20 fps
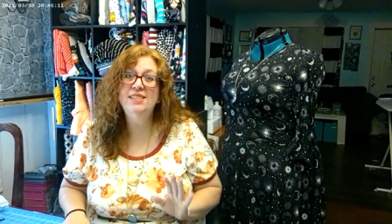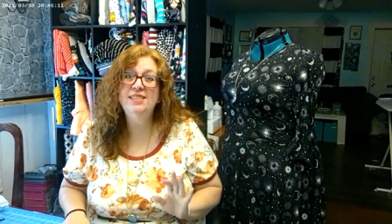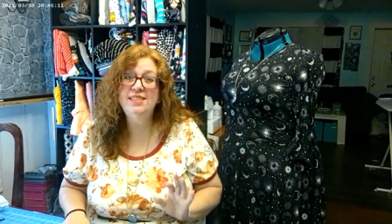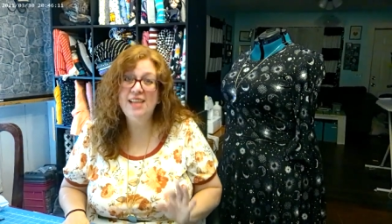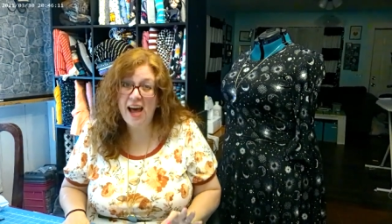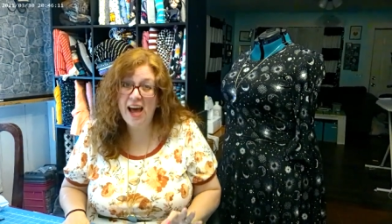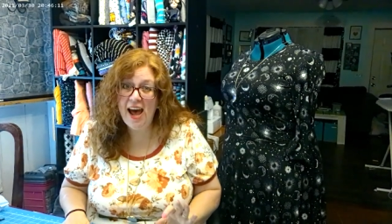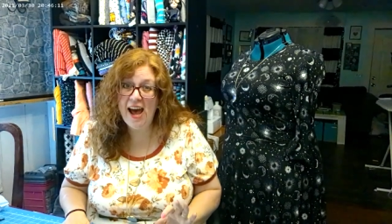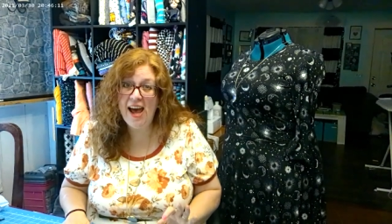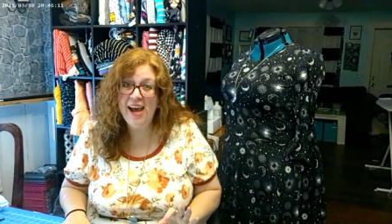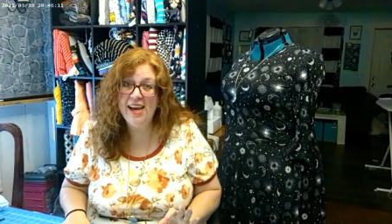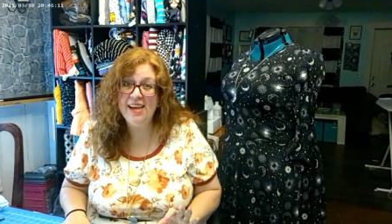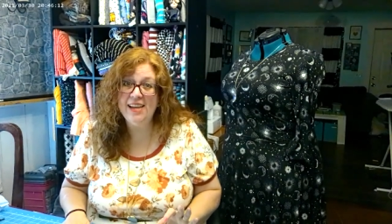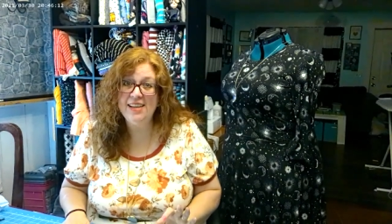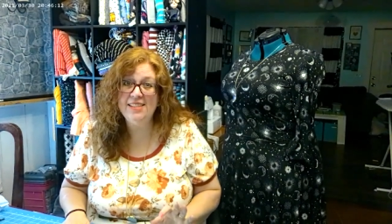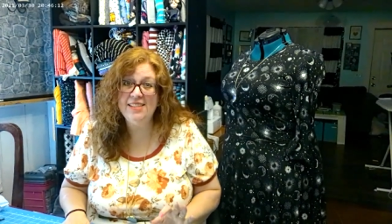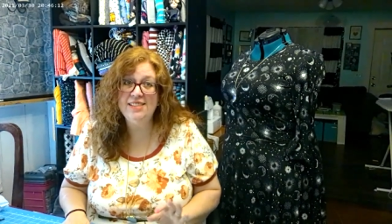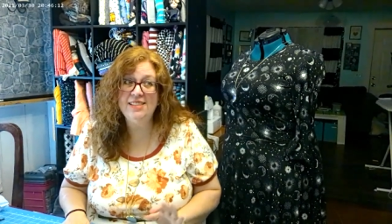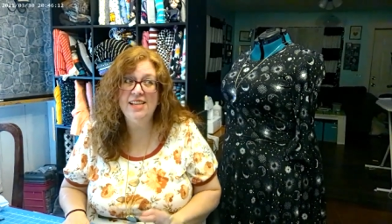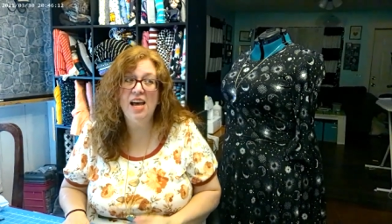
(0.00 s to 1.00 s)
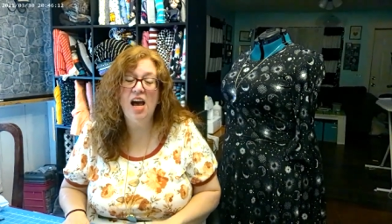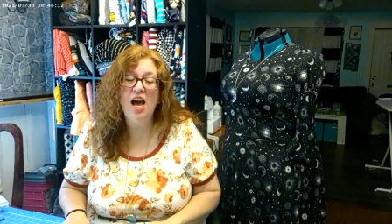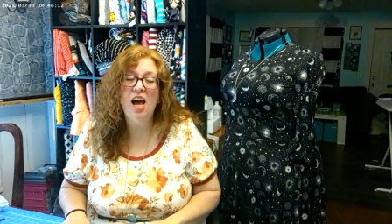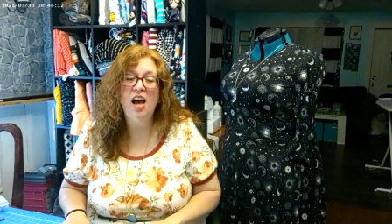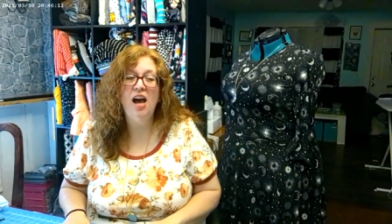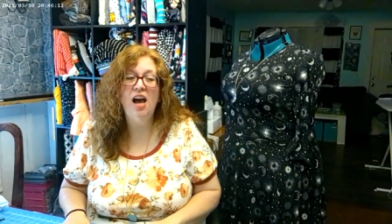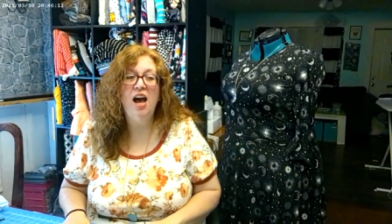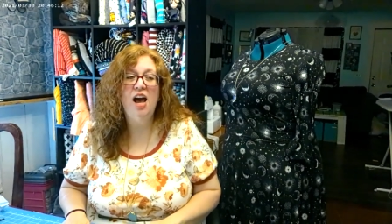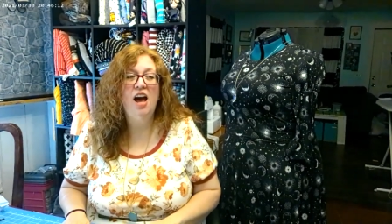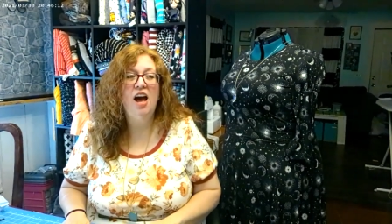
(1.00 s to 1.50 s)
size.
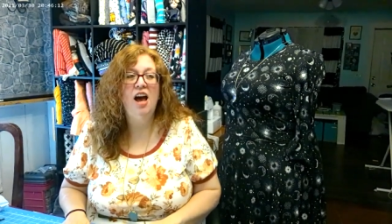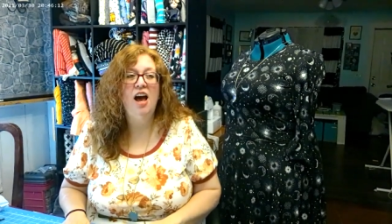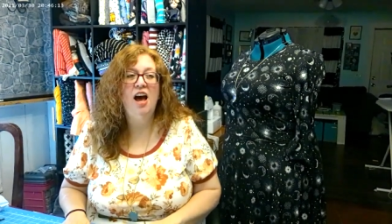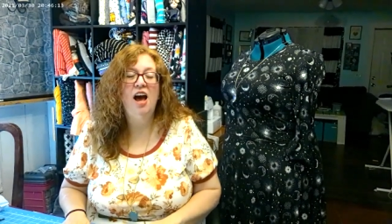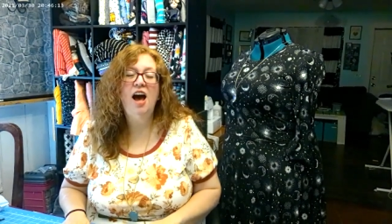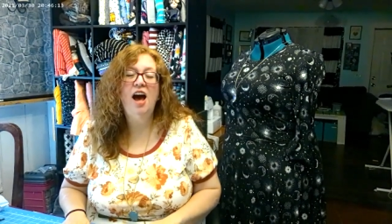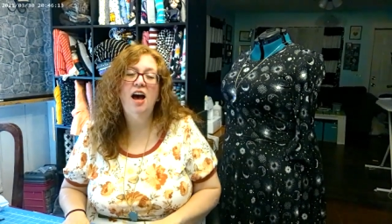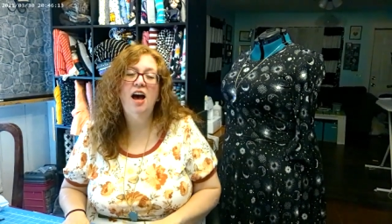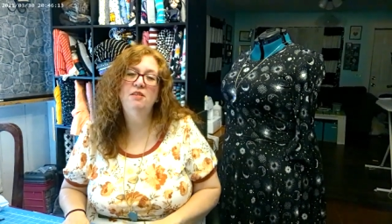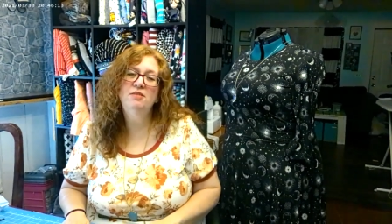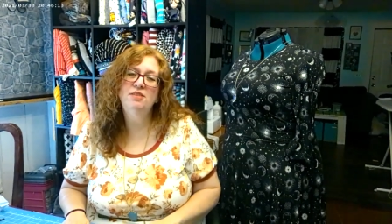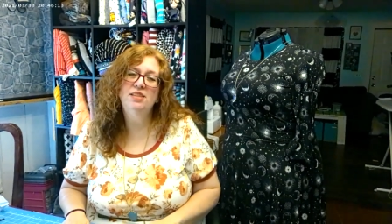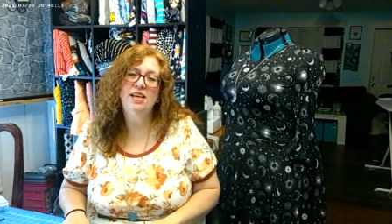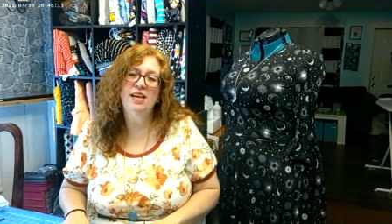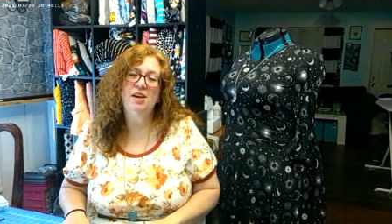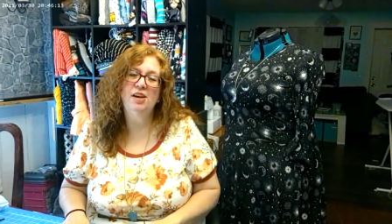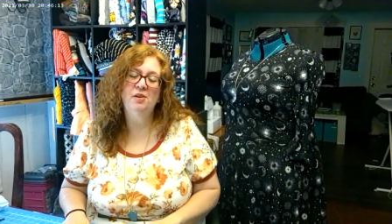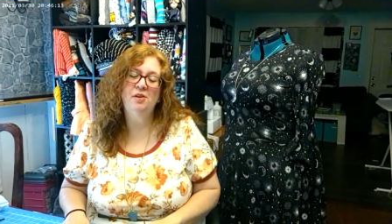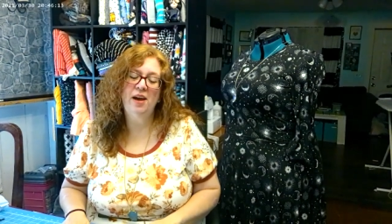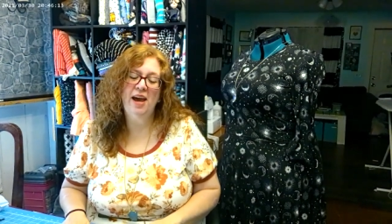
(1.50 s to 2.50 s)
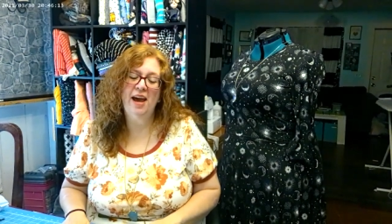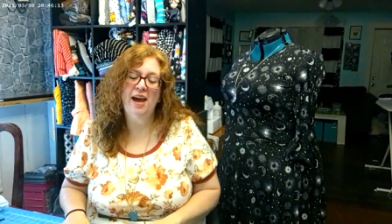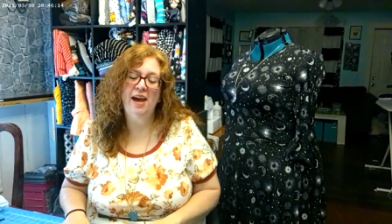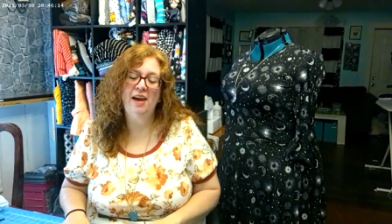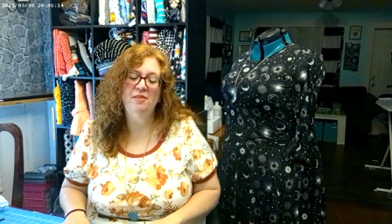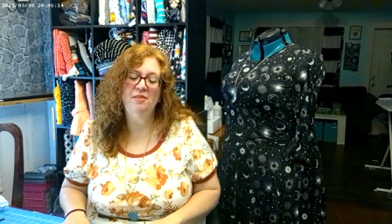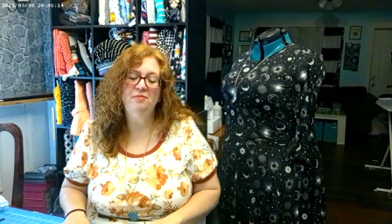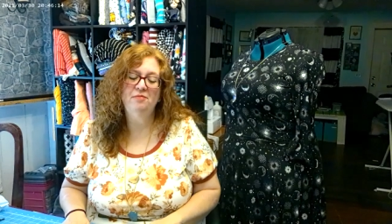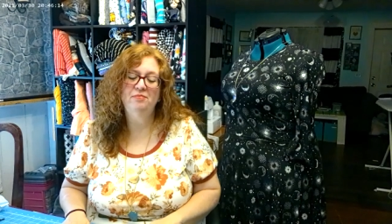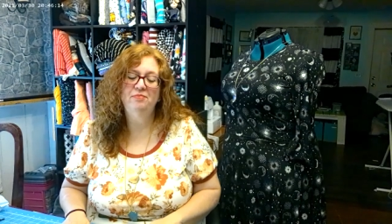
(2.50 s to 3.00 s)
I was like, okay,